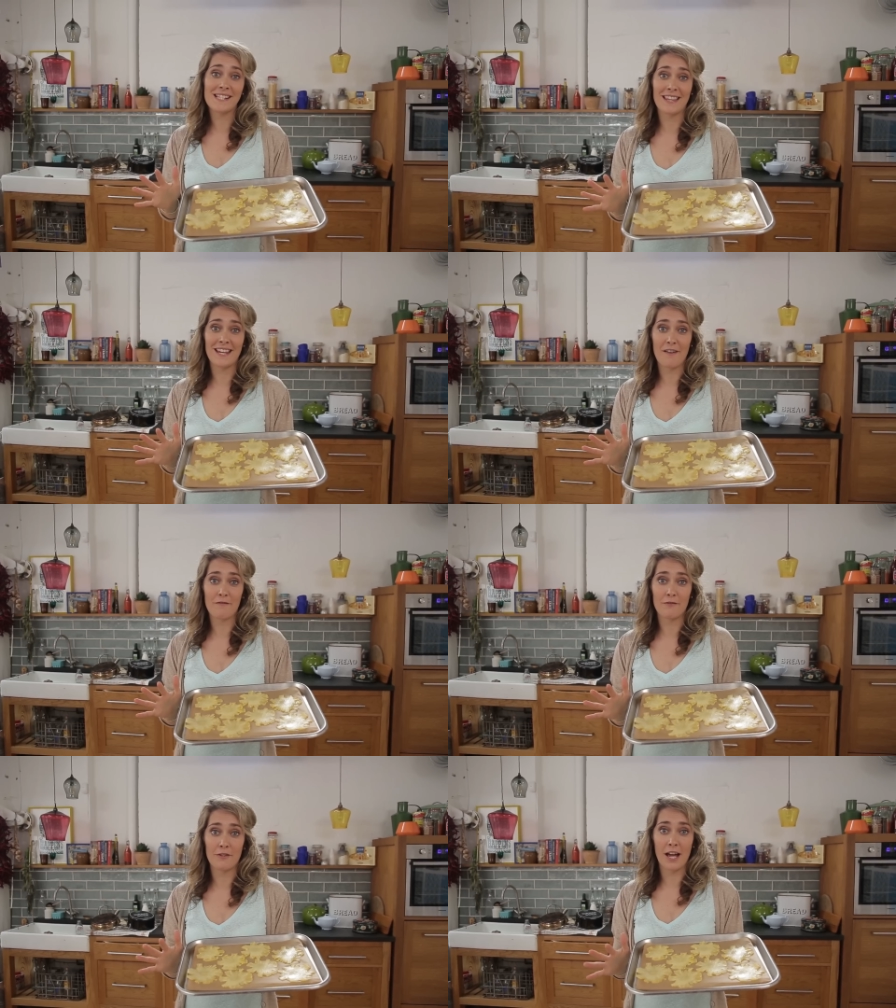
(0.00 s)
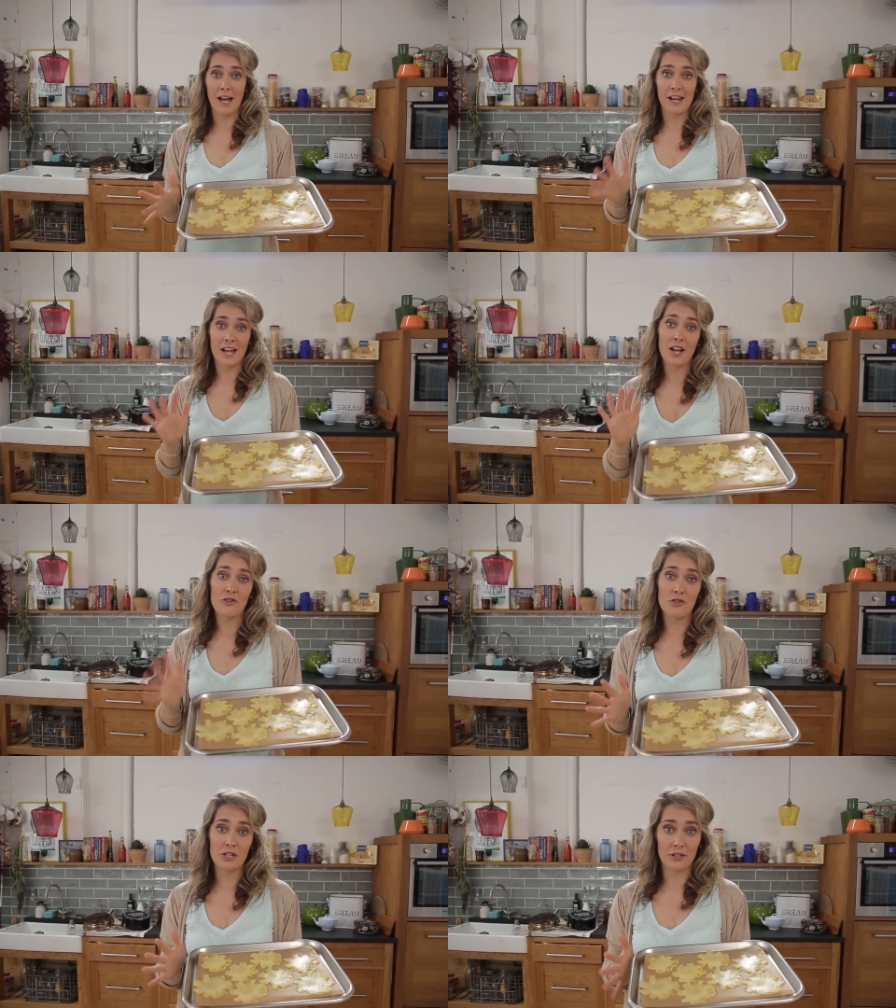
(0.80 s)
these in the oven at
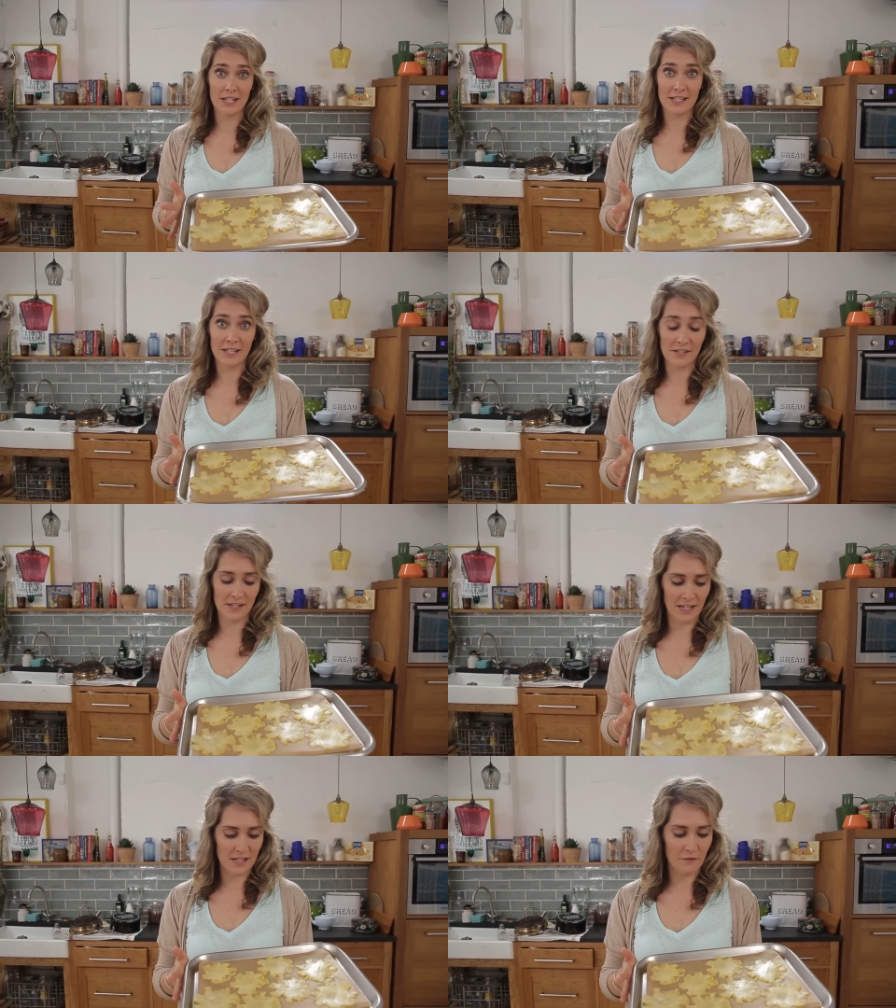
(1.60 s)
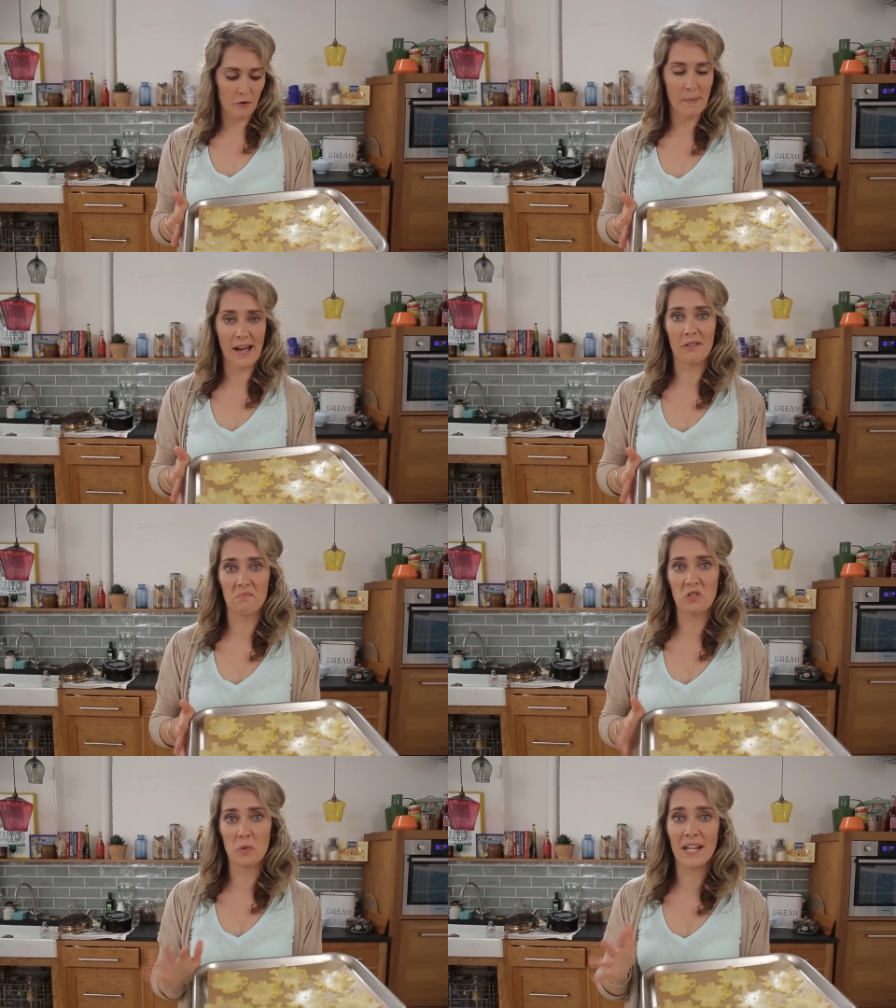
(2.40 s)
100 degrees Celsius for
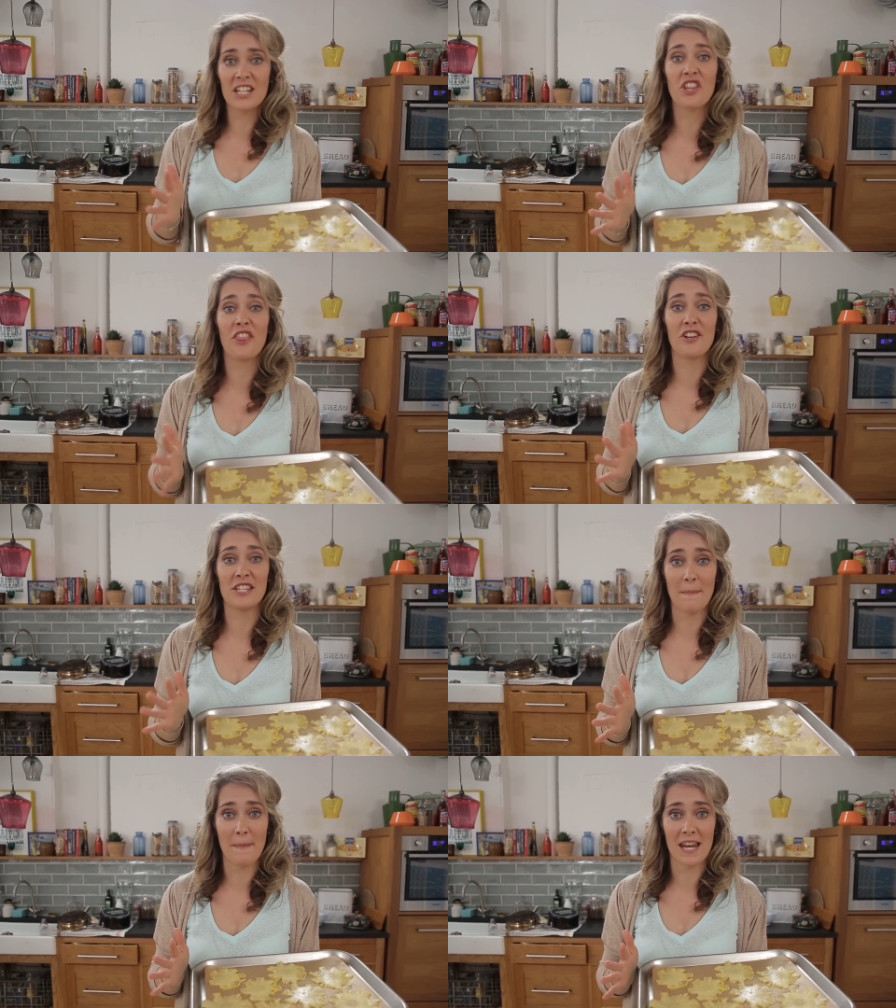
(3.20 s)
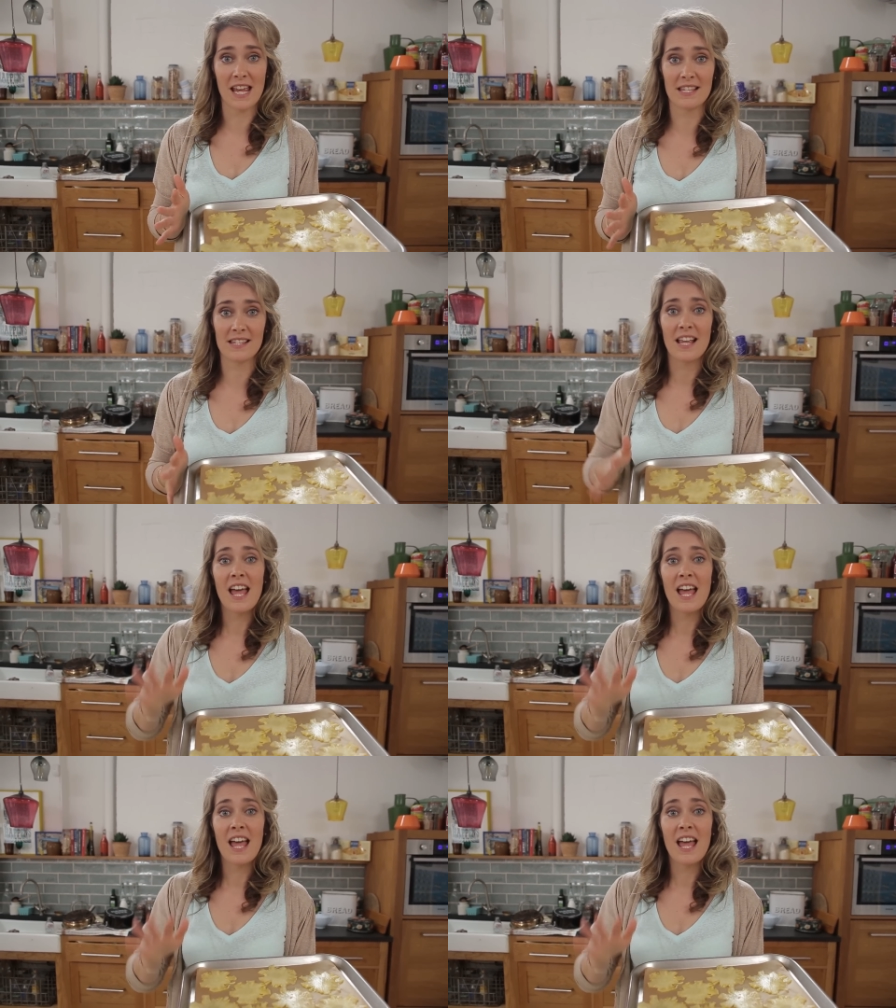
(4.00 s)
about 20 to 30 minutes.